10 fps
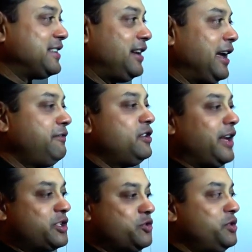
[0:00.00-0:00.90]
in life, and
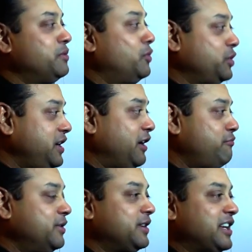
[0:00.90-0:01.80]
naturally the Modi
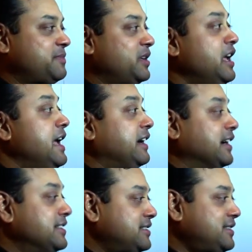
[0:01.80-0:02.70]
government has been
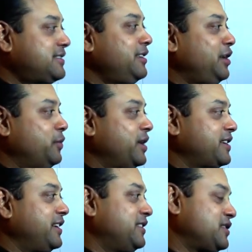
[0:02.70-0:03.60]
consistently
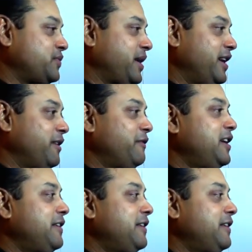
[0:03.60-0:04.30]
working in this field. We